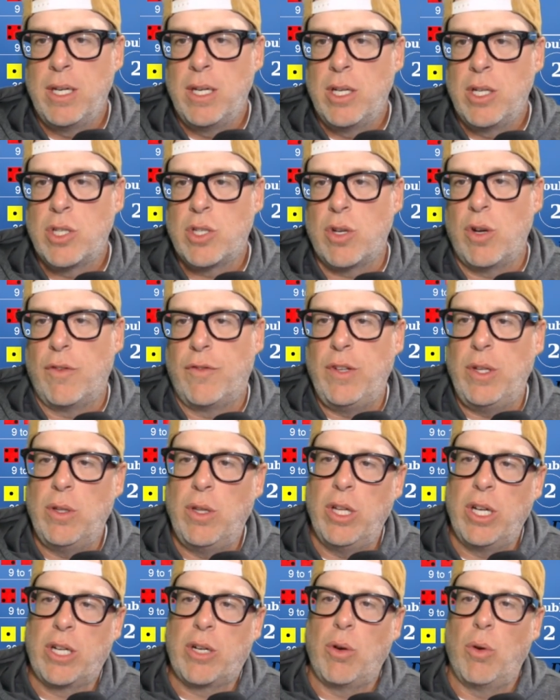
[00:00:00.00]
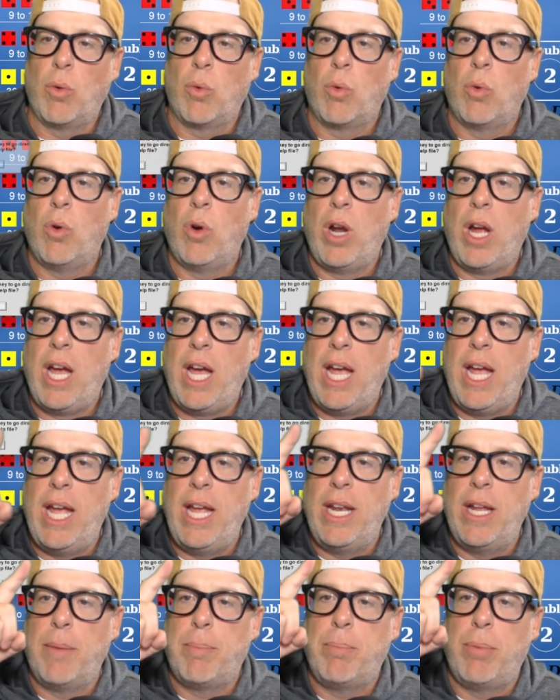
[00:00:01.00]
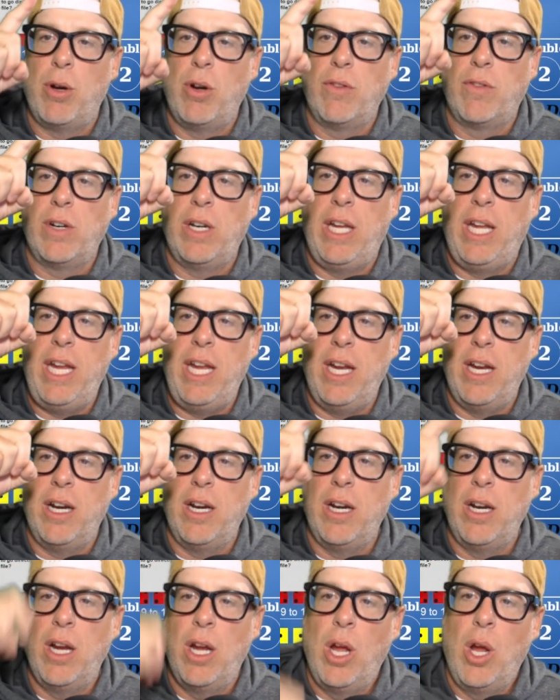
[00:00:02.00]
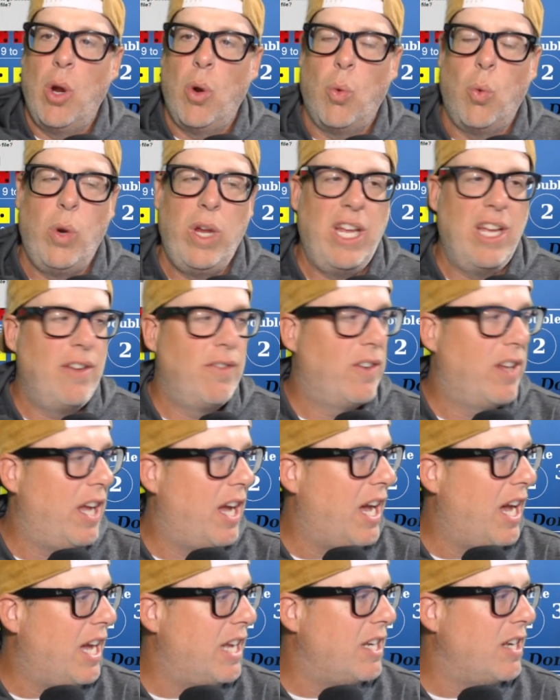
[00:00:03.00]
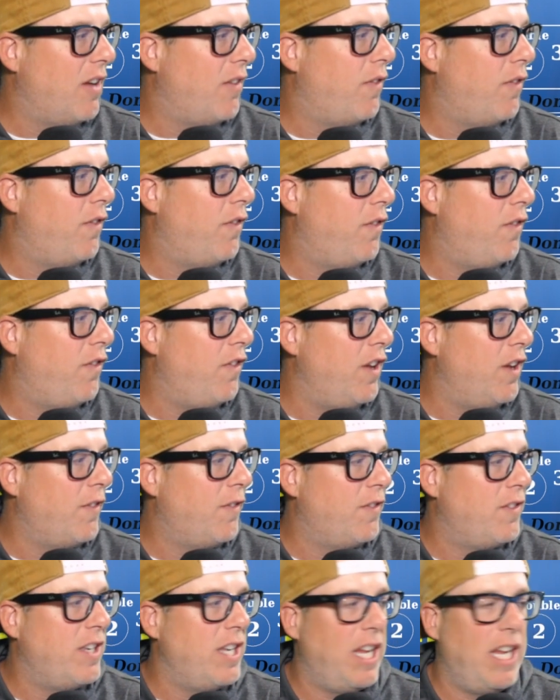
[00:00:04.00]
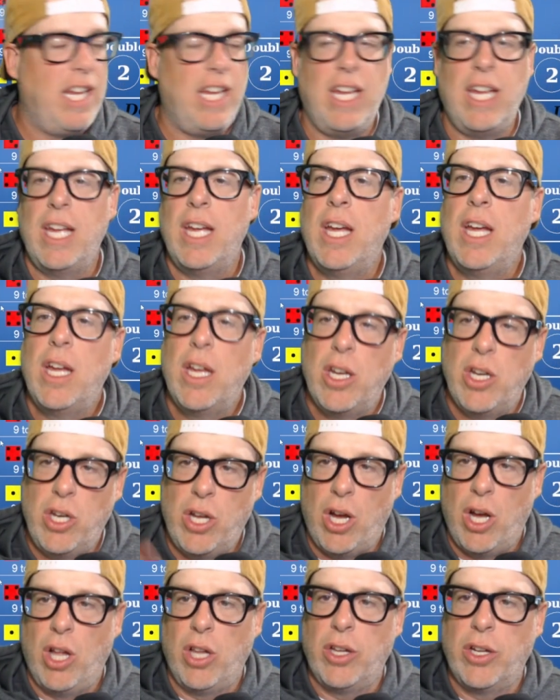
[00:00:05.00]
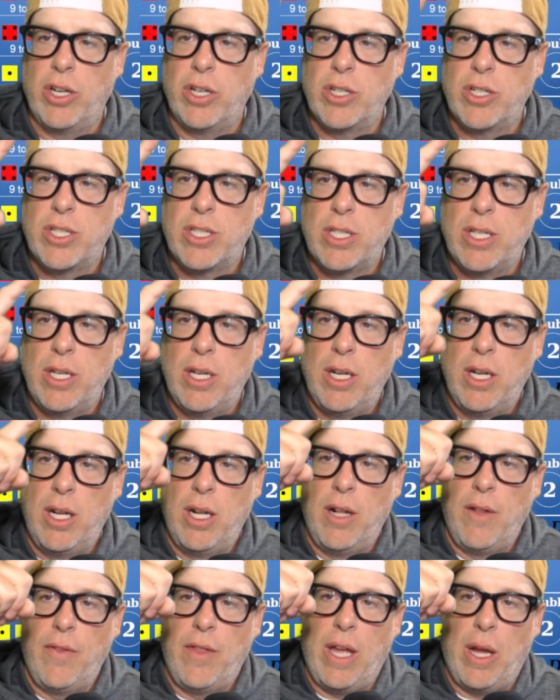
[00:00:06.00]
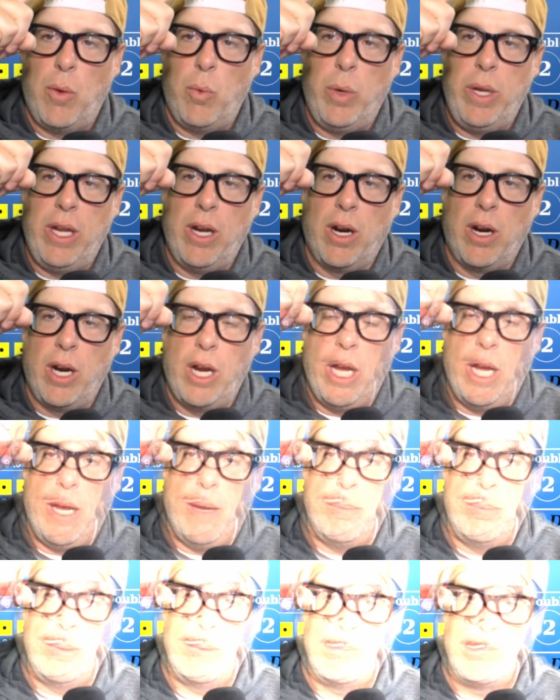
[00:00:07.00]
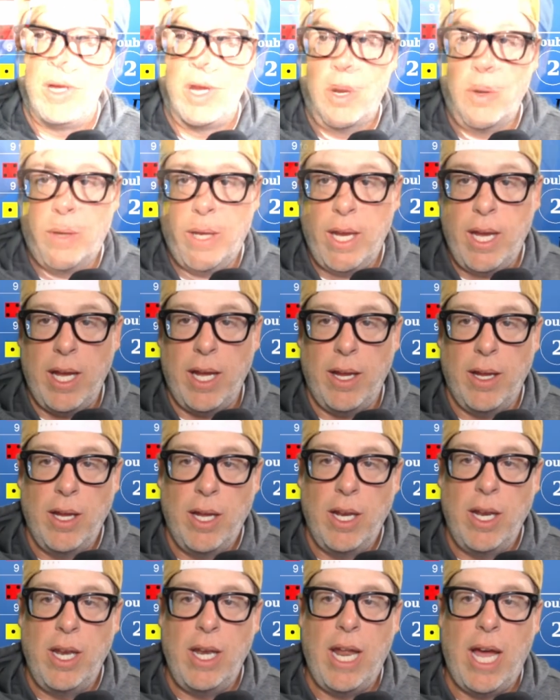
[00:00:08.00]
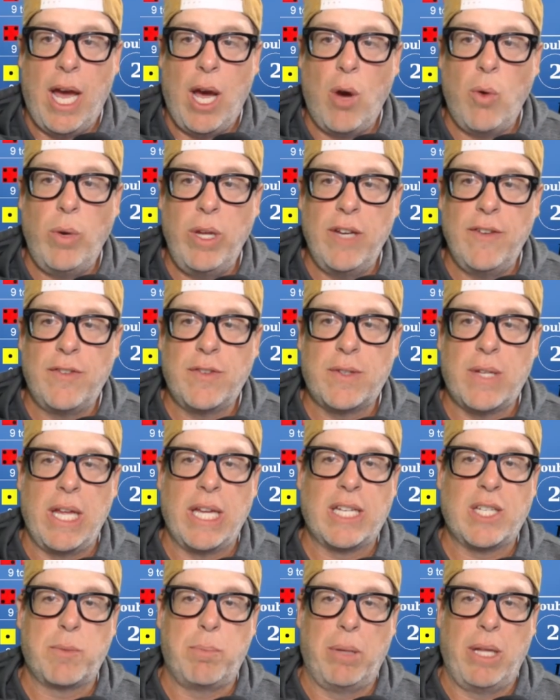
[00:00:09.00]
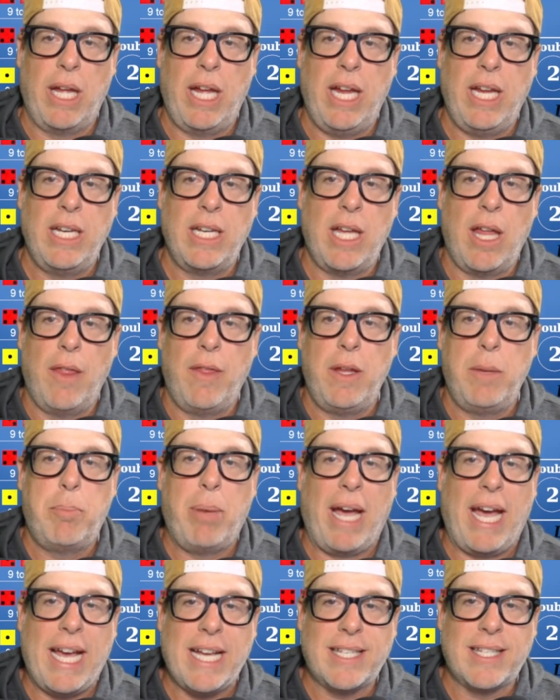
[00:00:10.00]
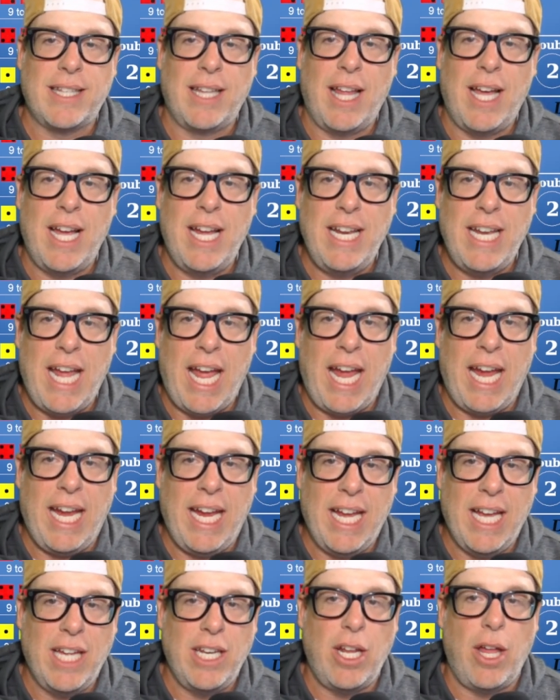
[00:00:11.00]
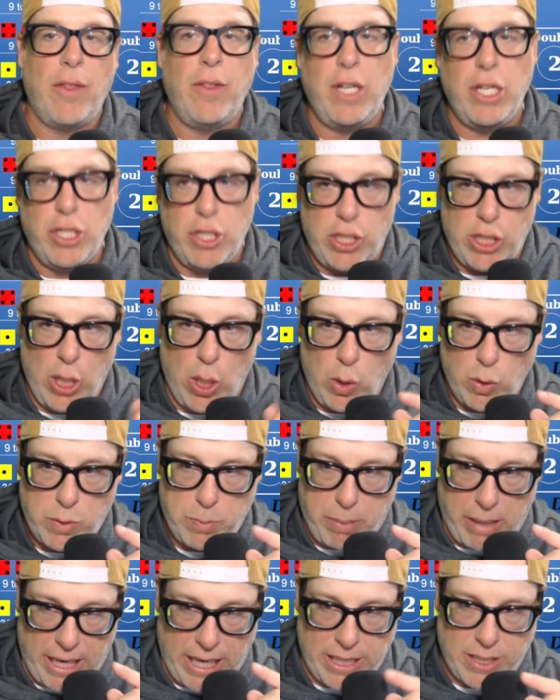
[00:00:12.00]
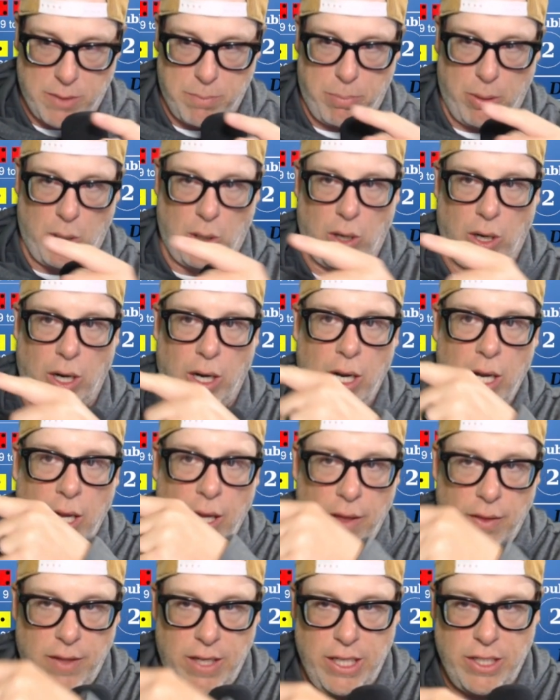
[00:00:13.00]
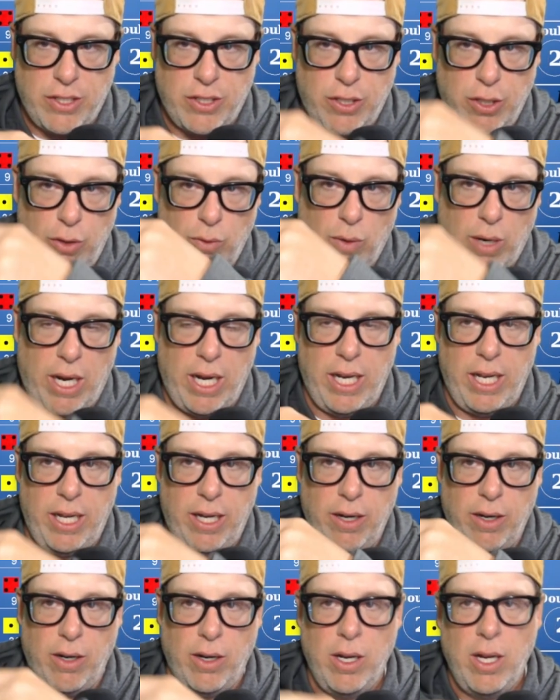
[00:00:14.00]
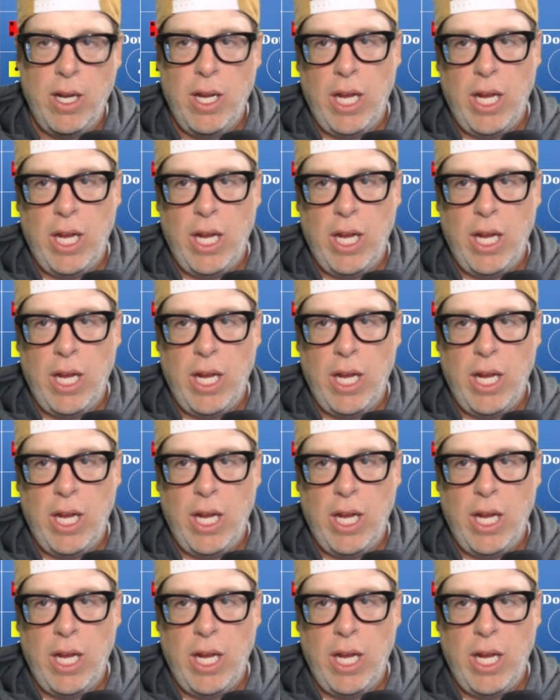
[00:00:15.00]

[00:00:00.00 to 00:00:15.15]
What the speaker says: So if you look right up over here, we have got $50 that we are up. Okay. Now we have explained the pass line and the don't pass bar. These two right here.